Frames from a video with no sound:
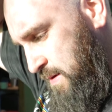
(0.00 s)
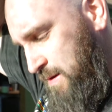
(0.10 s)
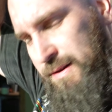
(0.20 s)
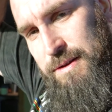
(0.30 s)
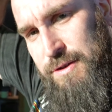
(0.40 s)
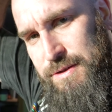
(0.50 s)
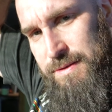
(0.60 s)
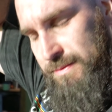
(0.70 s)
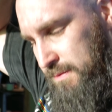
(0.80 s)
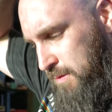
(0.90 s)
still and just
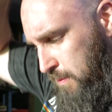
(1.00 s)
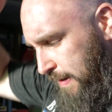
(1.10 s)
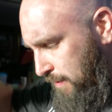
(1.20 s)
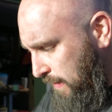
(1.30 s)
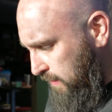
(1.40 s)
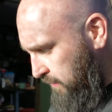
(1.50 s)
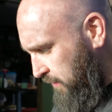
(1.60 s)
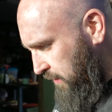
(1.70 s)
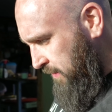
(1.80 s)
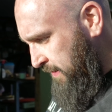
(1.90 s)
wait around.
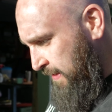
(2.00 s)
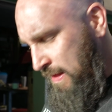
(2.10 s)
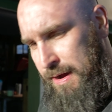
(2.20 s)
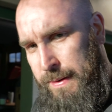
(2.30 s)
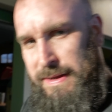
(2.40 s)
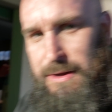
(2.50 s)
So I went